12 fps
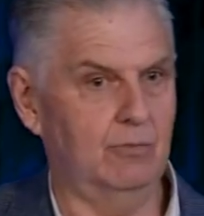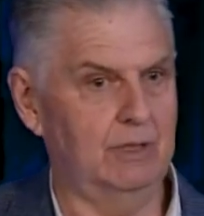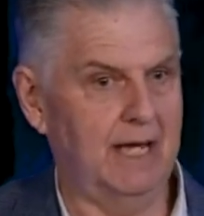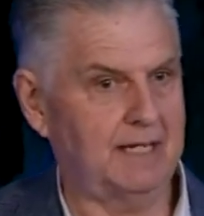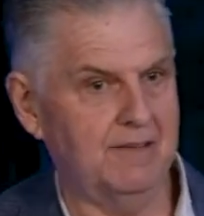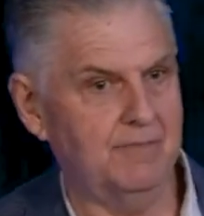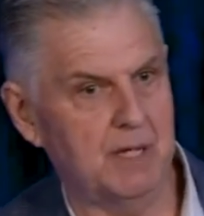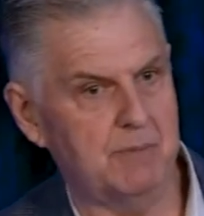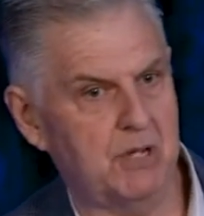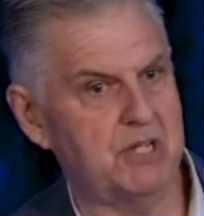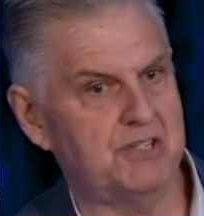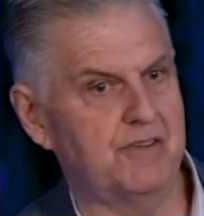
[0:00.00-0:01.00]
Will that give me
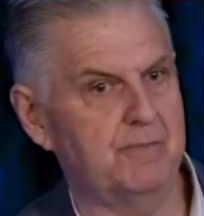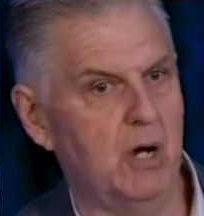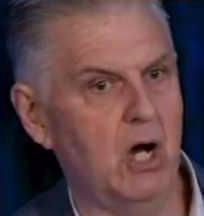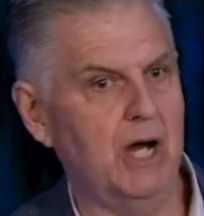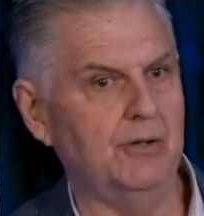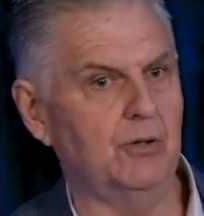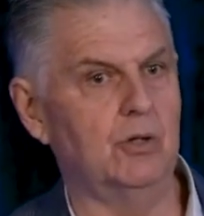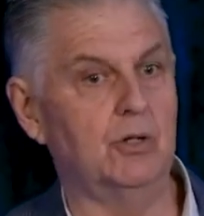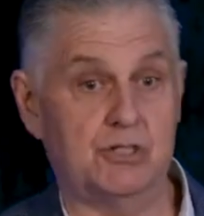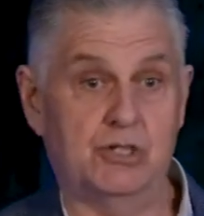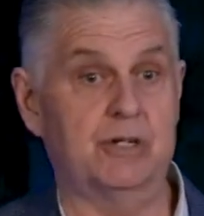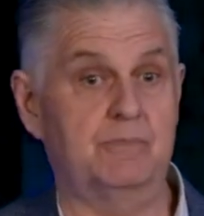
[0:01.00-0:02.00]
peace of mind,
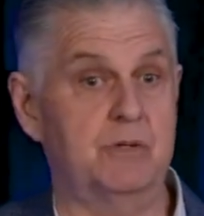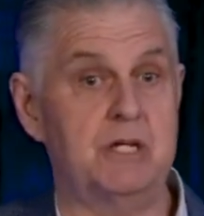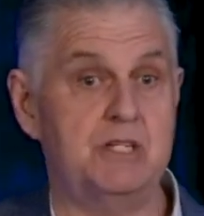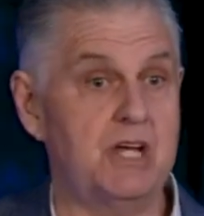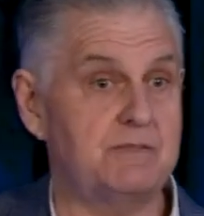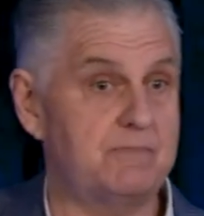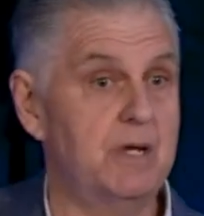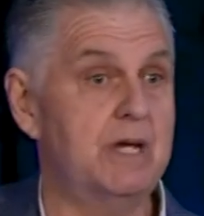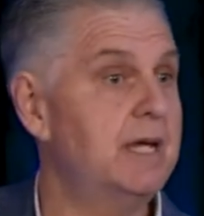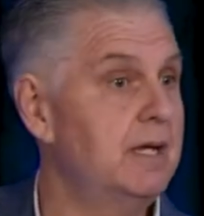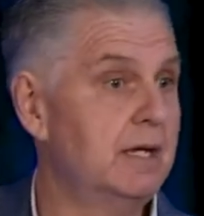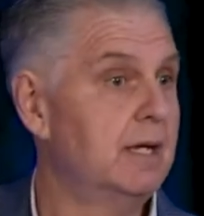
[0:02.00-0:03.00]
or should it be just
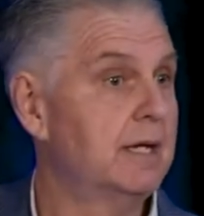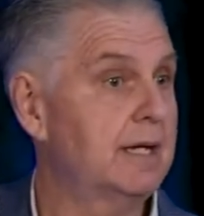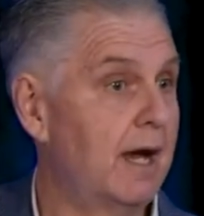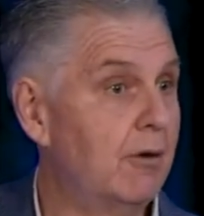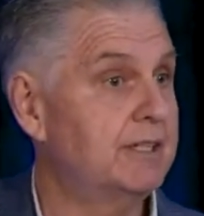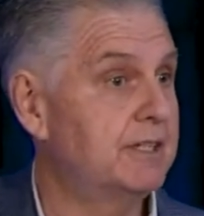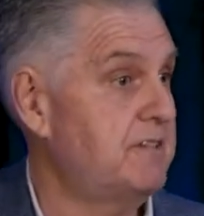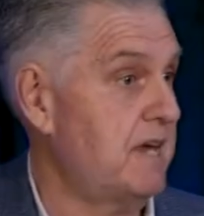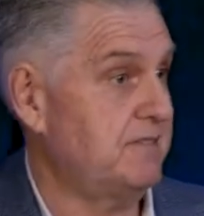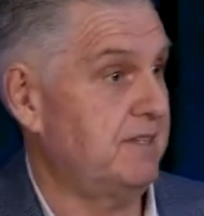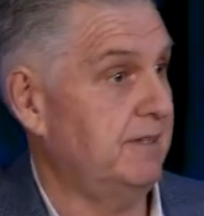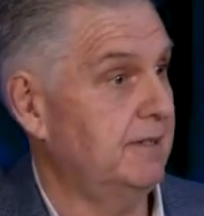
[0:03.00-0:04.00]
me going to
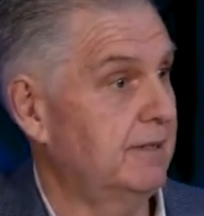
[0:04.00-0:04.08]
test it?